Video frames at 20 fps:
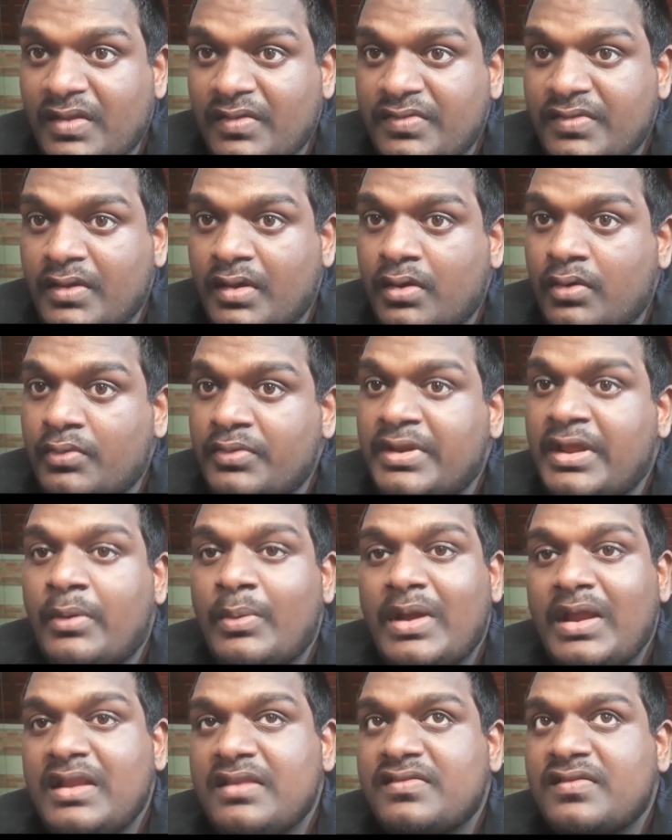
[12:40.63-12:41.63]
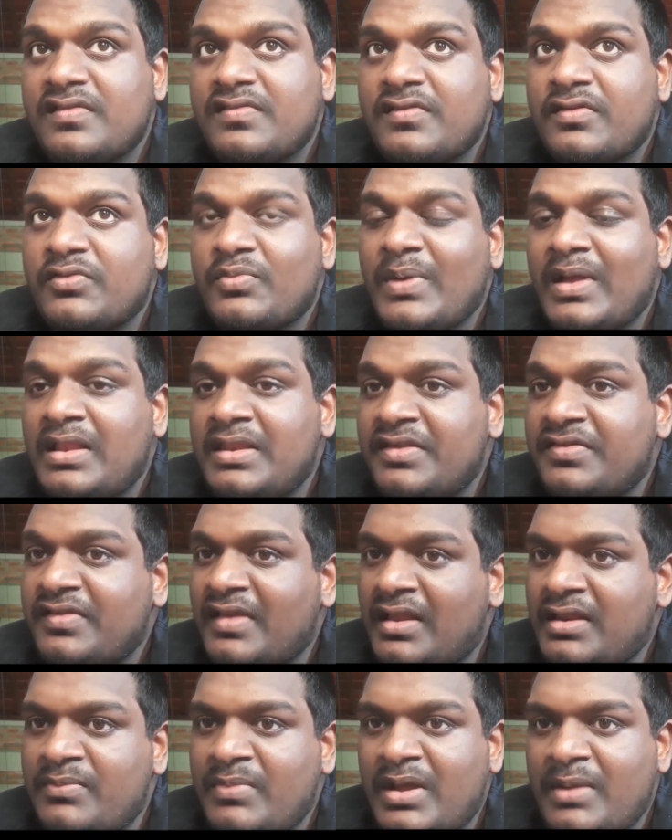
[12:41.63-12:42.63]
So there are instances where lis
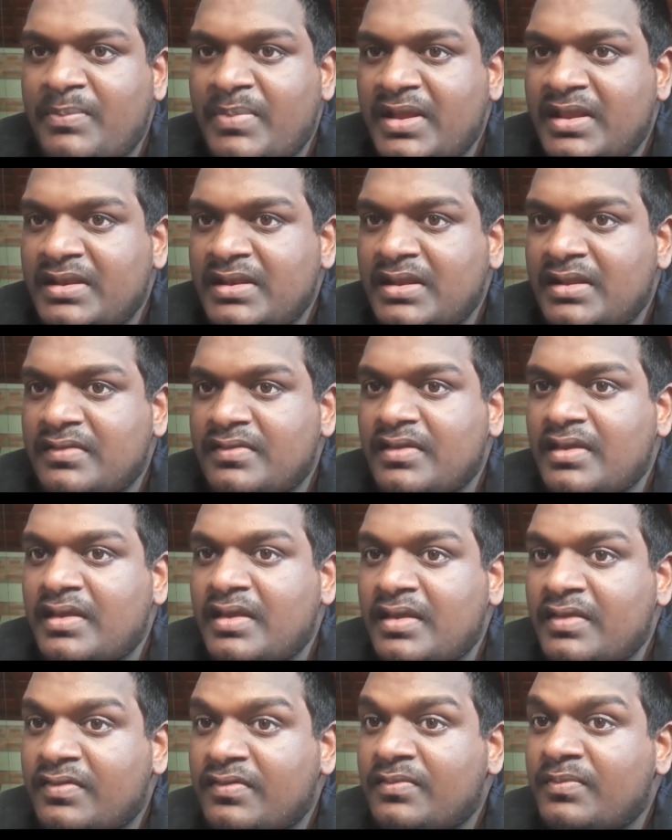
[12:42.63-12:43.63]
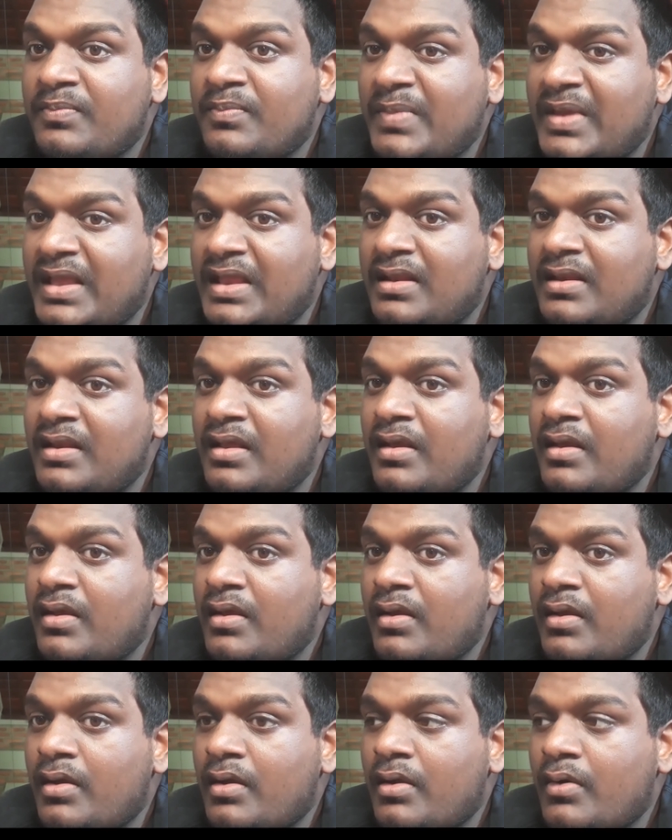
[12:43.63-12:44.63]
alibi pendens is being
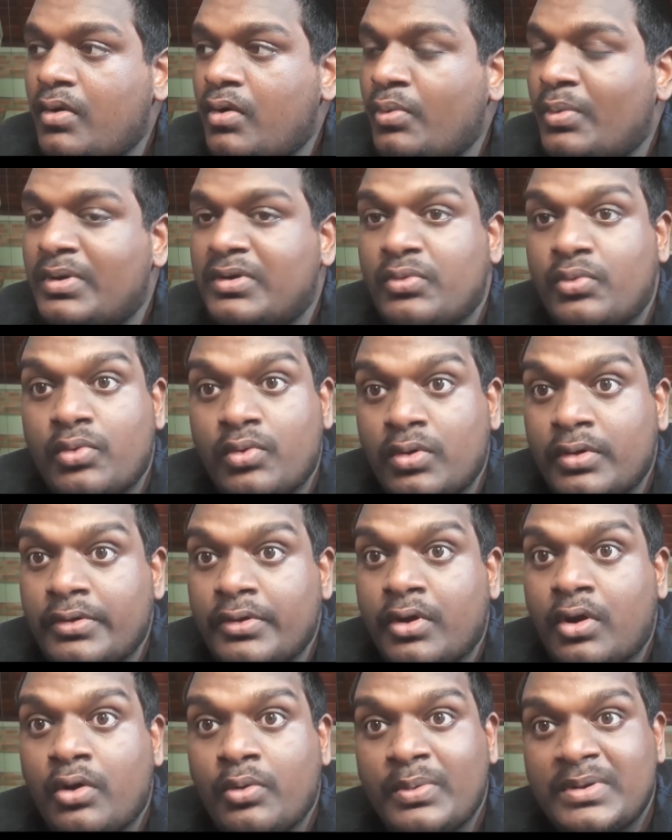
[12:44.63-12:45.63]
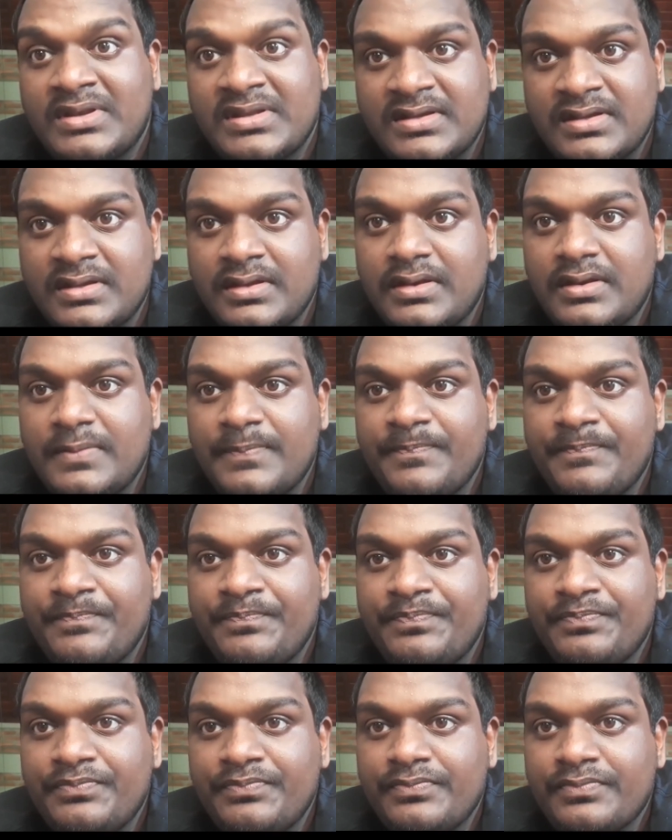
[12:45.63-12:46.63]
overruled or overturned.
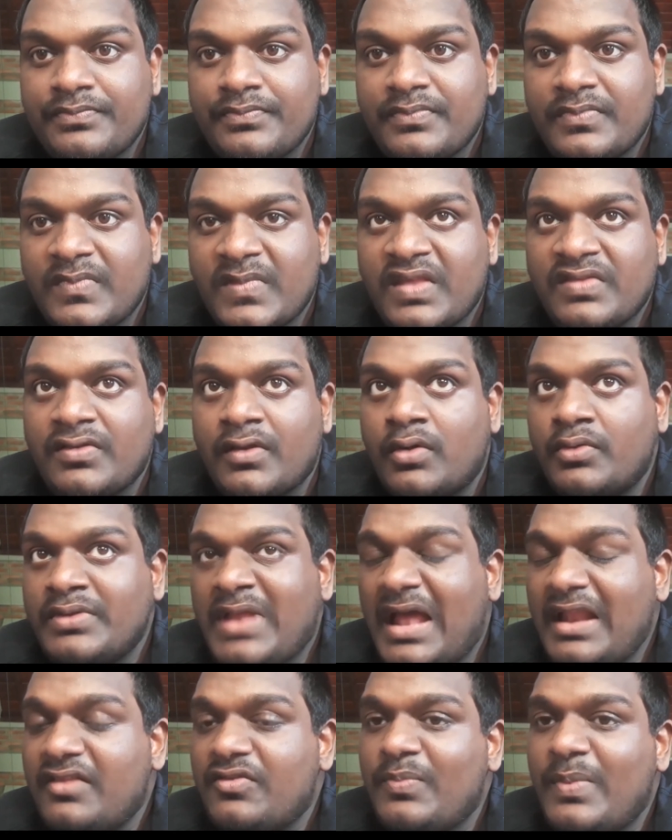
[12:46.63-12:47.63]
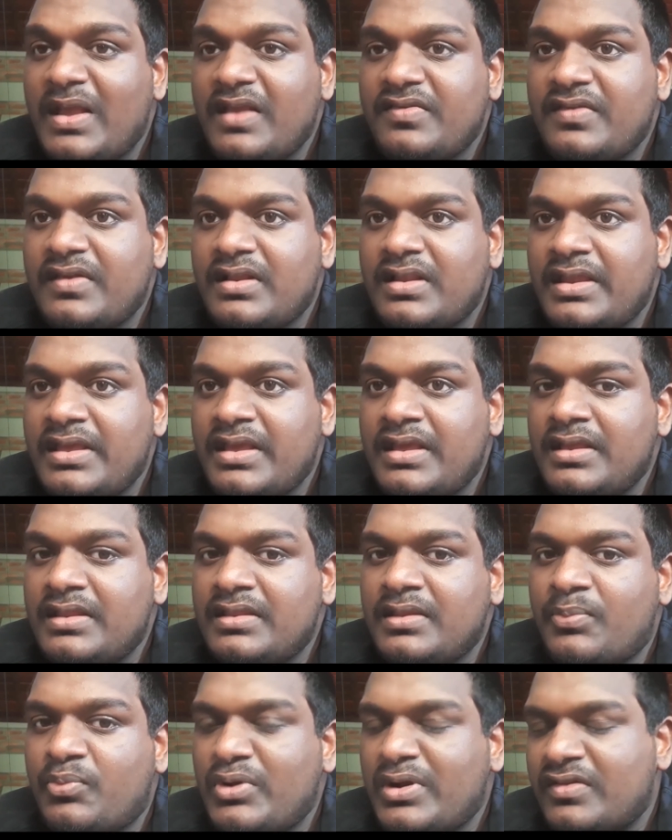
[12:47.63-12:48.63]
So that is basically
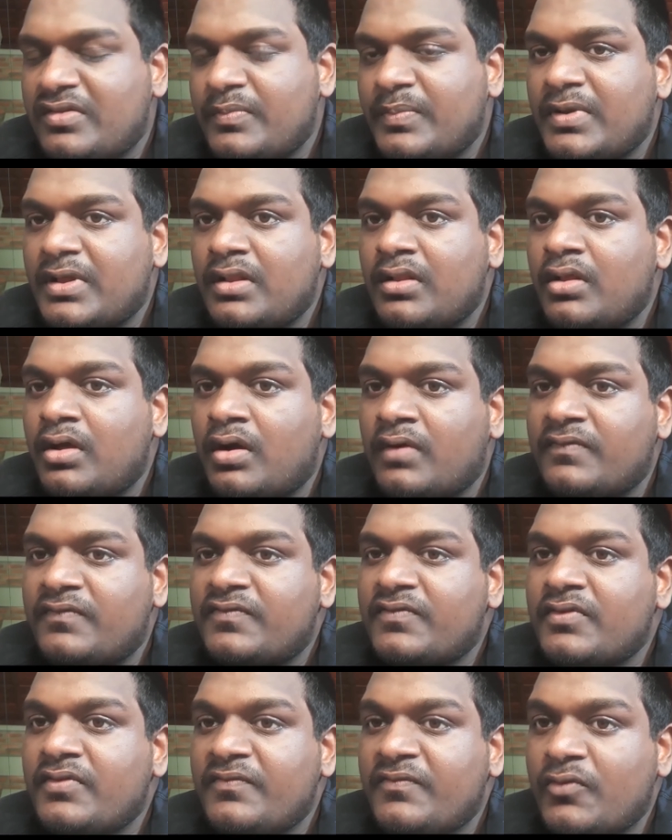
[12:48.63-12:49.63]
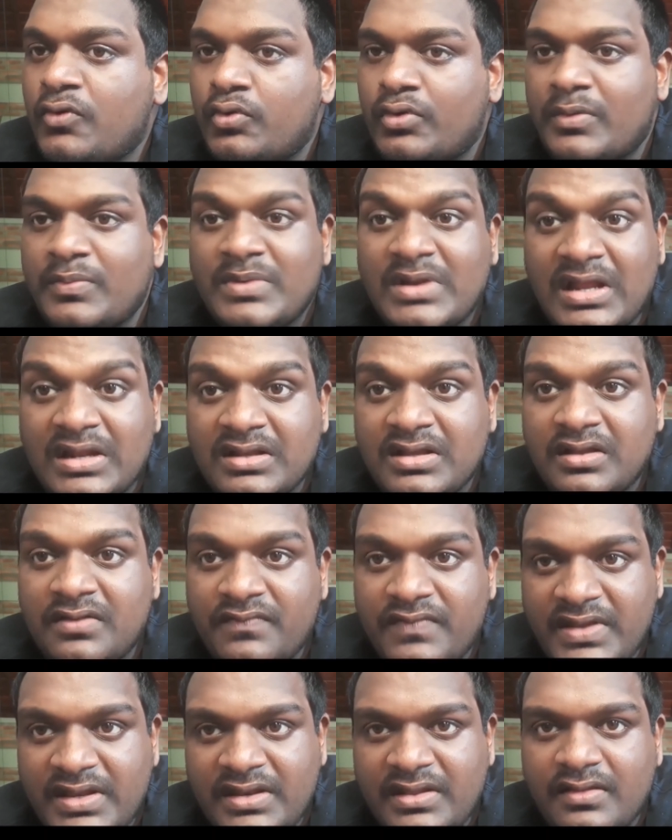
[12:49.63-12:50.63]
the principle of forum
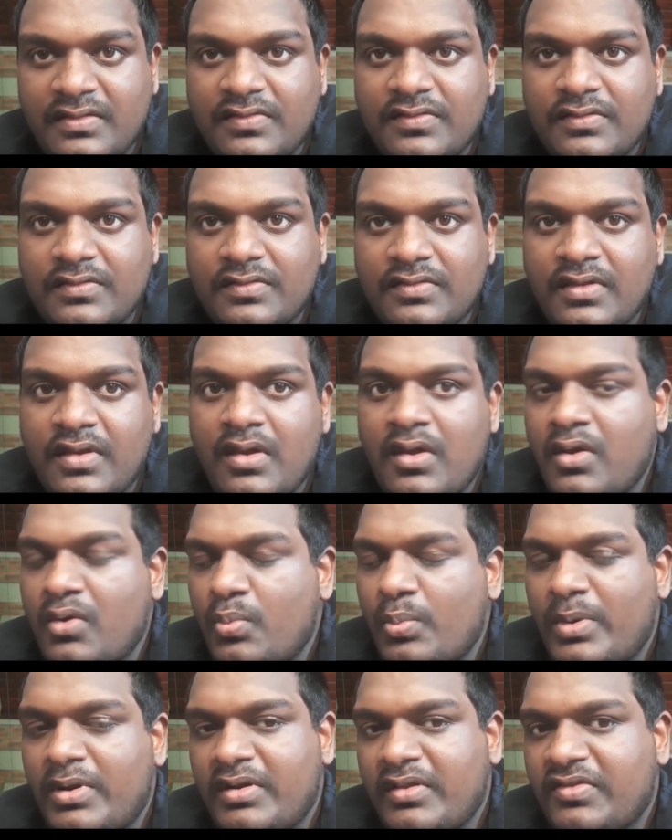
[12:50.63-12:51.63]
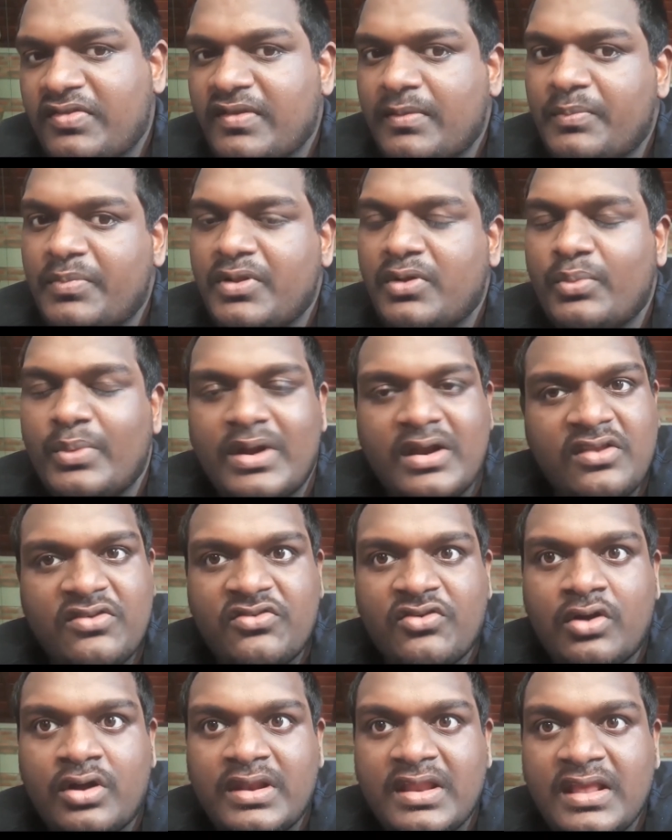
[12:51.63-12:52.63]
non-conveniences. Very simple, very
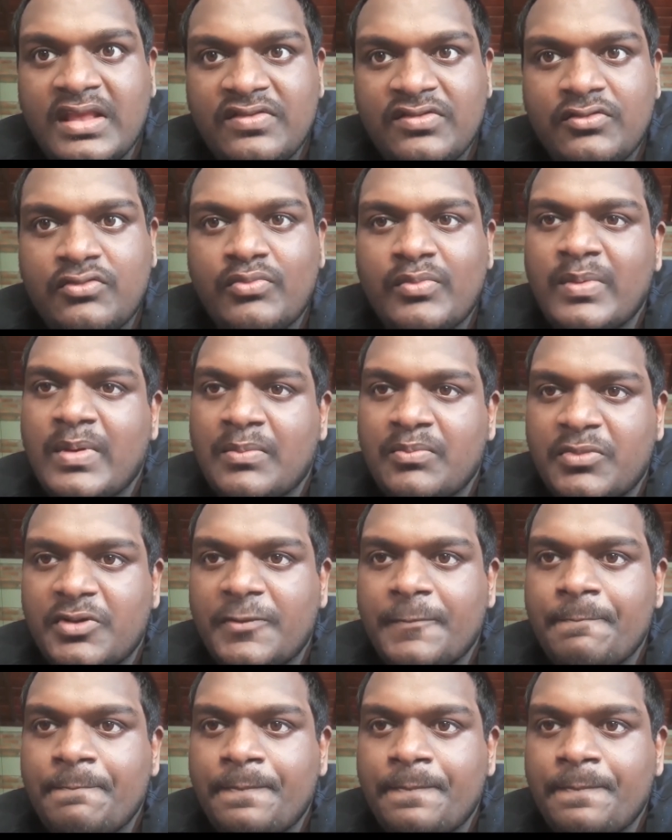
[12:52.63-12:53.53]
short, easy to remember.